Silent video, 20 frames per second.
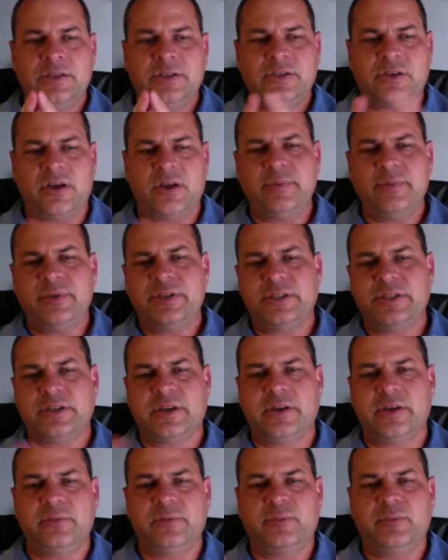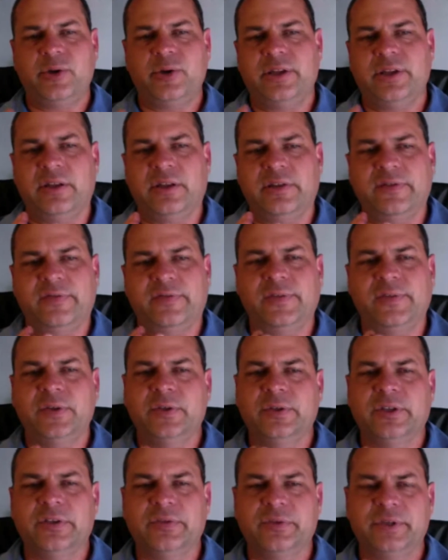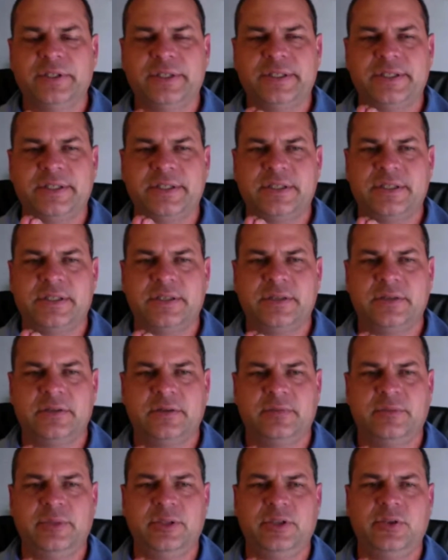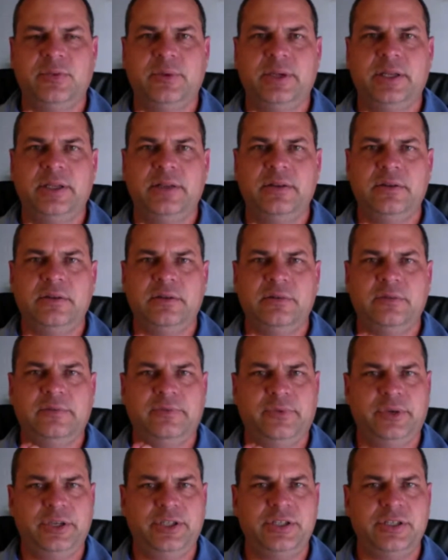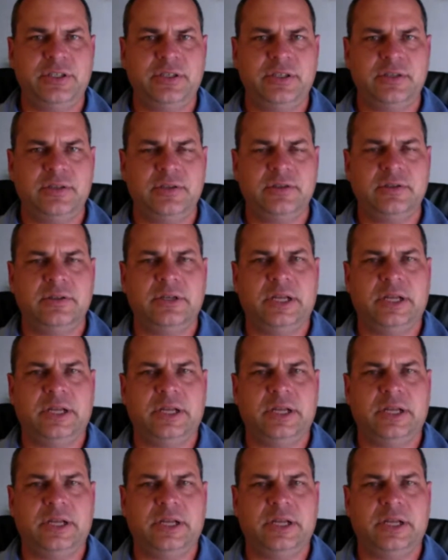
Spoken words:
So I'm just going to point out a few differences between fridges